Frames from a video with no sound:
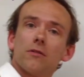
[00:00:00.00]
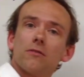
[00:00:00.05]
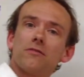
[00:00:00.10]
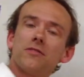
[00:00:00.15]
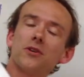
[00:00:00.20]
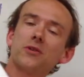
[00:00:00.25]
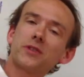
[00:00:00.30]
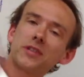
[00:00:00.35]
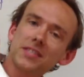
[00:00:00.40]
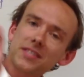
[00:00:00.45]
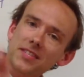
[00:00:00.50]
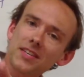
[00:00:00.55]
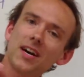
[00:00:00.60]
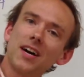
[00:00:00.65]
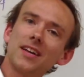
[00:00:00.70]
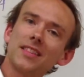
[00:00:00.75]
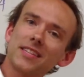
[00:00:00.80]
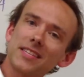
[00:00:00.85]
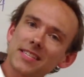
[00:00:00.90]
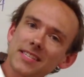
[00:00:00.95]
Focus
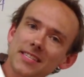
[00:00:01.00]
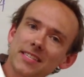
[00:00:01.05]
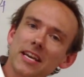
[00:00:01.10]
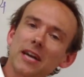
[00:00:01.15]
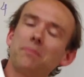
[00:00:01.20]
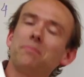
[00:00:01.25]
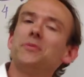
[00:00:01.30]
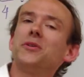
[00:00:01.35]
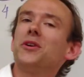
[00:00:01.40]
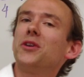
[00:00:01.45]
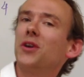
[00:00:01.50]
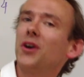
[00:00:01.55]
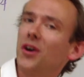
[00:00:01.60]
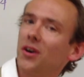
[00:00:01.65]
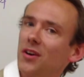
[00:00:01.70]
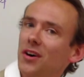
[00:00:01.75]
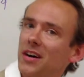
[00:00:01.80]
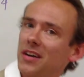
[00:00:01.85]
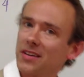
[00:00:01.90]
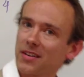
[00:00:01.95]
on the step you're
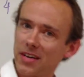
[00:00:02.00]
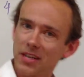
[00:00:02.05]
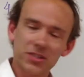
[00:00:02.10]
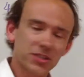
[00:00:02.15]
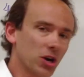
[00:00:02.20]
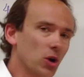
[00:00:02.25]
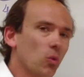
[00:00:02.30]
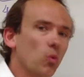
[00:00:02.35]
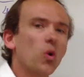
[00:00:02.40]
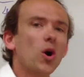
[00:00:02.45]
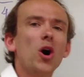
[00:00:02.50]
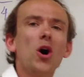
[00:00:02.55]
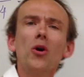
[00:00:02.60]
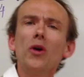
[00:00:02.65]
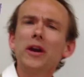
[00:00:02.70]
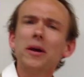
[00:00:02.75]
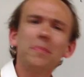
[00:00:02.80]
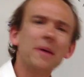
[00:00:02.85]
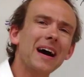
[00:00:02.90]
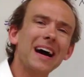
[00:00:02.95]
on. And don't
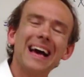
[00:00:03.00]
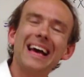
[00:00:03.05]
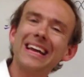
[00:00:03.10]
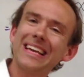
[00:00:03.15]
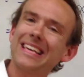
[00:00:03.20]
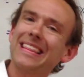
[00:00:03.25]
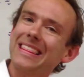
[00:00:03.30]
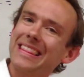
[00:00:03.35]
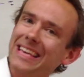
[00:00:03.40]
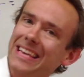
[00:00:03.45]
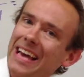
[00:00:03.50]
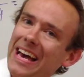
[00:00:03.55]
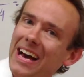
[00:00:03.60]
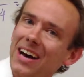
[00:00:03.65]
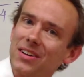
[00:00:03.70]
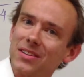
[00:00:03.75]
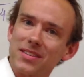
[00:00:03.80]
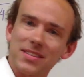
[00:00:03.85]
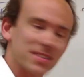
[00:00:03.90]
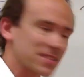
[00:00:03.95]
worry about anything
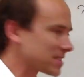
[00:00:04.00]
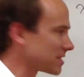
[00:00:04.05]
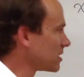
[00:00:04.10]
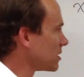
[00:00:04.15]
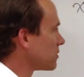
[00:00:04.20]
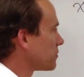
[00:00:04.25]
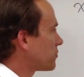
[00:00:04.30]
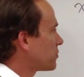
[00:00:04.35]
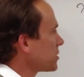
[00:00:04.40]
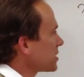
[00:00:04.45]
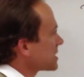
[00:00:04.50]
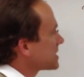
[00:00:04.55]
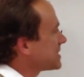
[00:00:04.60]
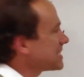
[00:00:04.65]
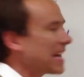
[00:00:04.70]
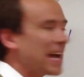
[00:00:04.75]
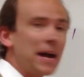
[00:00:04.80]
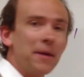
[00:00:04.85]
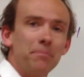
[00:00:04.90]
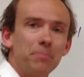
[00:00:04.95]
else. For
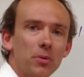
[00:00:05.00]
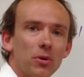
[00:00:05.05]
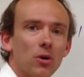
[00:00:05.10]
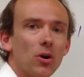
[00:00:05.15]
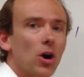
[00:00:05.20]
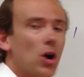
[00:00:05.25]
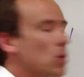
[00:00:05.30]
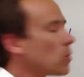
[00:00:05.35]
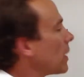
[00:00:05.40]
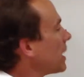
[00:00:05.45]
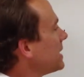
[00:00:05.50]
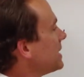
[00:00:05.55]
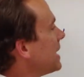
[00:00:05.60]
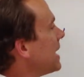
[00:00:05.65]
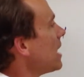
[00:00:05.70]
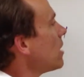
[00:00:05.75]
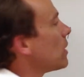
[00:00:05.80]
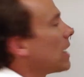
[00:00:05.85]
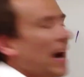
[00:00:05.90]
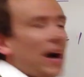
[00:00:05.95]
example, right
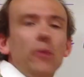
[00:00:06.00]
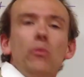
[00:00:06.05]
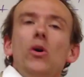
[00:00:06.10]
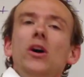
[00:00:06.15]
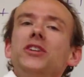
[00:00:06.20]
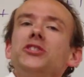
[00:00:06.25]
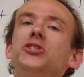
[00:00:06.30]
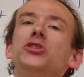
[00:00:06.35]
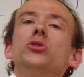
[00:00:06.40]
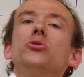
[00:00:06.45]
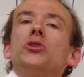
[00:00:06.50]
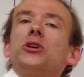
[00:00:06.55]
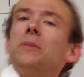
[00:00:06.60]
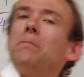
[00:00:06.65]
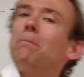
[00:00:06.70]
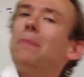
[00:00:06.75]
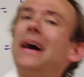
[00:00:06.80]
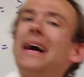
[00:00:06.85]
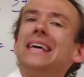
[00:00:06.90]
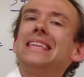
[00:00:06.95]
now I want to
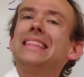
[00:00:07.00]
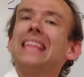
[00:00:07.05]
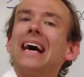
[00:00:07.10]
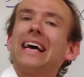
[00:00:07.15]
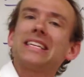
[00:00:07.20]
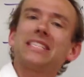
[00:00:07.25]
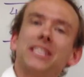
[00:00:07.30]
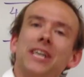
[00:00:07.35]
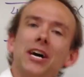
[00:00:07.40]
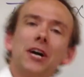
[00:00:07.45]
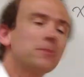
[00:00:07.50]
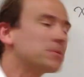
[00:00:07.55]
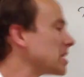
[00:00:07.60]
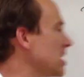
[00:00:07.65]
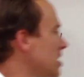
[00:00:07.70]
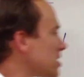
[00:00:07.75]
combine like terms.